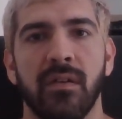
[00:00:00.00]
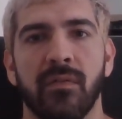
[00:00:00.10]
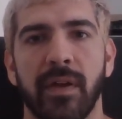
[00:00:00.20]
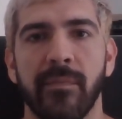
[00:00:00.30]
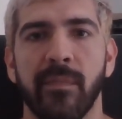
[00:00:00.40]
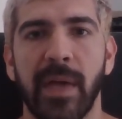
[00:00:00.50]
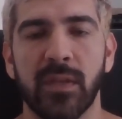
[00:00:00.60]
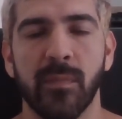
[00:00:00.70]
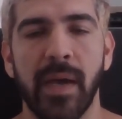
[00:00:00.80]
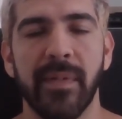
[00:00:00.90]
Right?
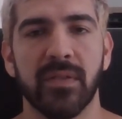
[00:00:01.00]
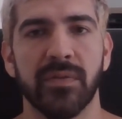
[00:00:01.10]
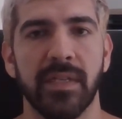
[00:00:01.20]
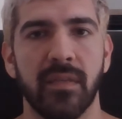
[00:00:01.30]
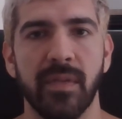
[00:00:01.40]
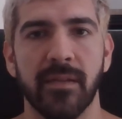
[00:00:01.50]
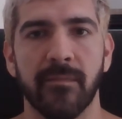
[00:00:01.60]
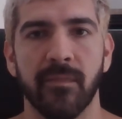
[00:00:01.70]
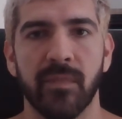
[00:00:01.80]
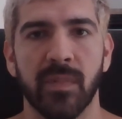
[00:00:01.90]
That's what my mentor did to me.
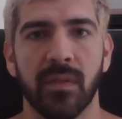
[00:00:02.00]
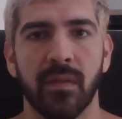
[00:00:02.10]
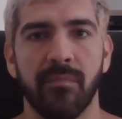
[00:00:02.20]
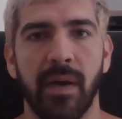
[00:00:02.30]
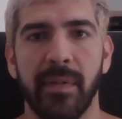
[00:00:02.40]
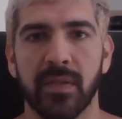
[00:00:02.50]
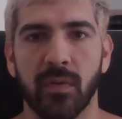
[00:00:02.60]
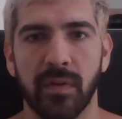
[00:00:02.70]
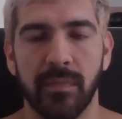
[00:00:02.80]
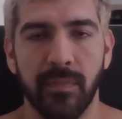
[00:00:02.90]
My
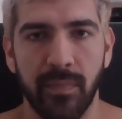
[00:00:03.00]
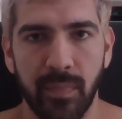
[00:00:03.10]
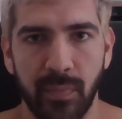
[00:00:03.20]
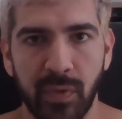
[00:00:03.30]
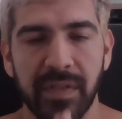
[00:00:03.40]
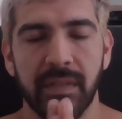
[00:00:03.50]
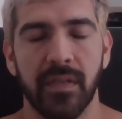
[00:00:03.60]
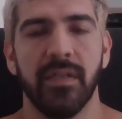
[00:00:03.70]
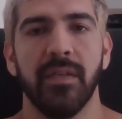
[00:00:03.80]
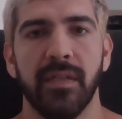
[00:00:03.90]
mentor breathed
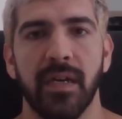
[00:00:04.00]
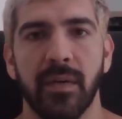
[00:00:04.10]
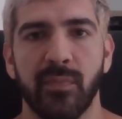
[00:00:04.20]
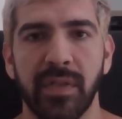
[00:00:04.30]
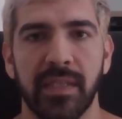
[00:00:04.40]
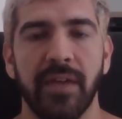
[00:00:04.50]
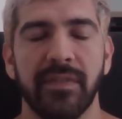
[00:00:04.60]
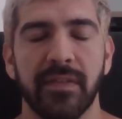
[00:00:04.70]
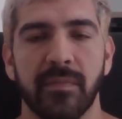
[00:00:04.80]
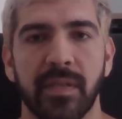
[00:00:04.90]
he uh, breathed life
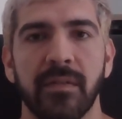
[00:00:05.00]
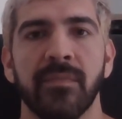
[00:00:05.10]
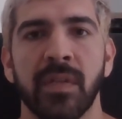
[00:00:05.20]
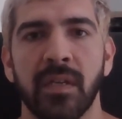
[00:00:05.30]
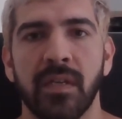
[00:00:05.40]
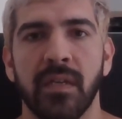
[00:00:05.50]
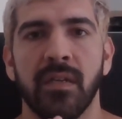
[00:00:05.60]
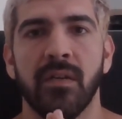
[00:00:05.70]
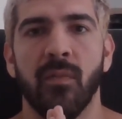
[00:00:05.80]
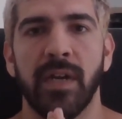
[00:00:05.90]
into me
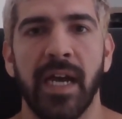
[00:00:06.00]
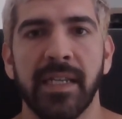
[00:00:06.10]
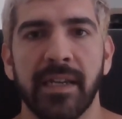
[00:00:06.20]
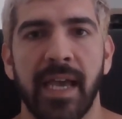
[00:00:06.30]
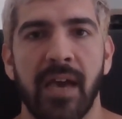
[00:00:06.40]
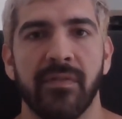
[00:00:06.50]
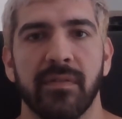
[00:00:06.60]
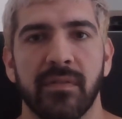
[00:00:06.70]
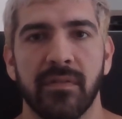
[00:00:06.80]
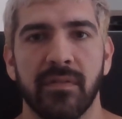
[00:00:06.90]
when I didn't have it
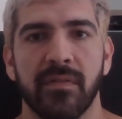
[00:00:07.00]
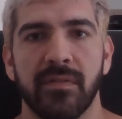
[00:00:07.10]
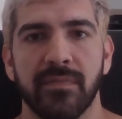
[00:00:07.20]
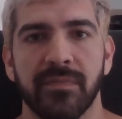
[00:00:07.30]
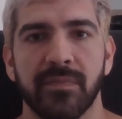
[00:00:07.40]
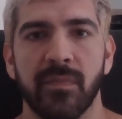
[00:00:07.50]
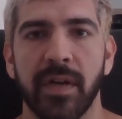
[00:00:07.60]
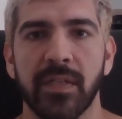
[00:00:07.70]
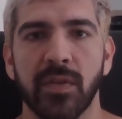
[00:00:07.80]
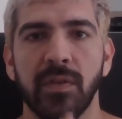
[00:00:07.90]

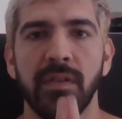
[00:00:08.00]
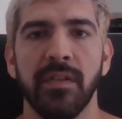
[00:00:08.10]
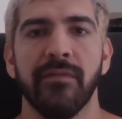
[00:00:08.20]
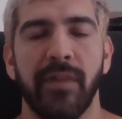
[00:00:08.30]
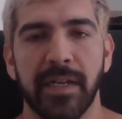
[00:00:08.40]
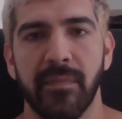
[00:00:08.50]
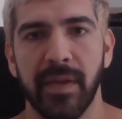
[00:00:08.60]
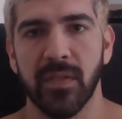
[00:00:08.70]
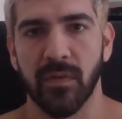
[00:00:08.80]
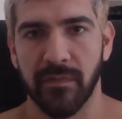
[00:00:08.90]
right? So you need to find a
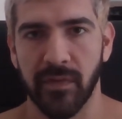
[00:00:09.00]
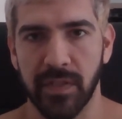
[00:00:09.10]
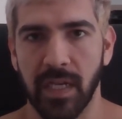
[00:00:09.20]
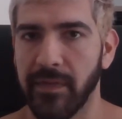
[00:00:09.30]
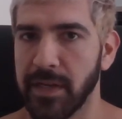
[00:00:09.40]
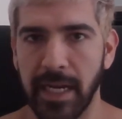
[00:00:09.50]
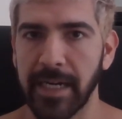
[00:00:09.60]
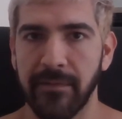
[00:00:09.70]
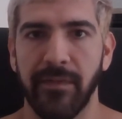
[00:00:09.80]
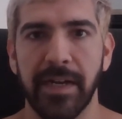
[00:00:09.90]
mentor first off, and you're not
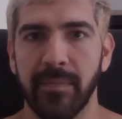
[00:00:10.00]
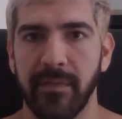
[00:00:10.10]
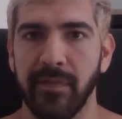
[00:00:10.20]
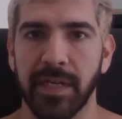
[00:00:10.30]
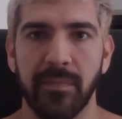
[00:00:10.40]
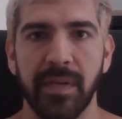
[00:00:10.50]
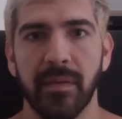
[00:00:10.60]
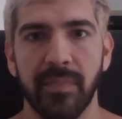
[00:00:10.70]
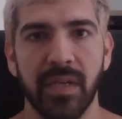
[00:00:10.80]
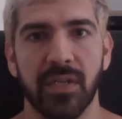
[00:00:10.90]
gonna find it by fucking being
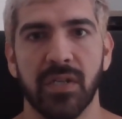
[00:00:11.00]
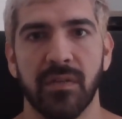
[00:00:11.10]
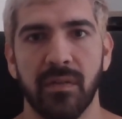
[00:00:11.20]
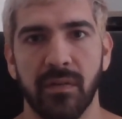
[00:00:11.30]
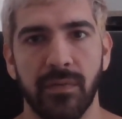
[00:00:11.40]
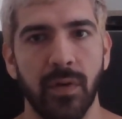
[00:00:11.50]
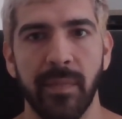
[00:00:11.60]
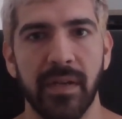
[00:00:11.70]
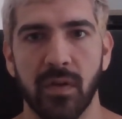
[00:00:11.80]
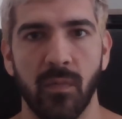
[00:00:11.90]
a bitch. No
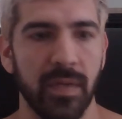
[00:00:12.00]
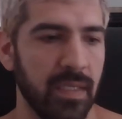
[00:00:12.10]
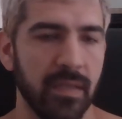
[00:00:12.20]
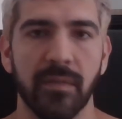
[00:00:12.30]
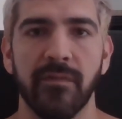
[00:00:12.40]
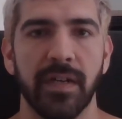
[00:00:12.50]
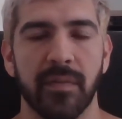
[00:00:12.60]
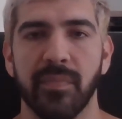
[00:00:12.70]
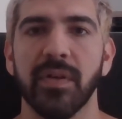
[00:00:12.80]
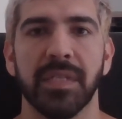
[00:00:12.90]
mentor wants a little
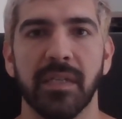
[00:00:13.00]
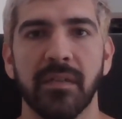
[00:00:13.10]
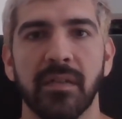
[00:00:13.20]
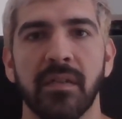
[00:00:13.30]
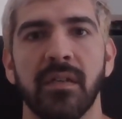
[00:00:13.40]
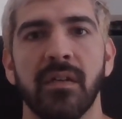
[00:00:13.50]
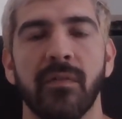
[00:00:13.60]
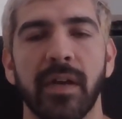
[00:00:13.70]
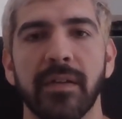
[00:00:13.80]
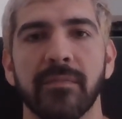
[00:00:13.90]
fucking pussy,
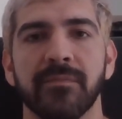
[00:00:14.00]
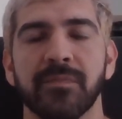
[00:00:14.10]
right?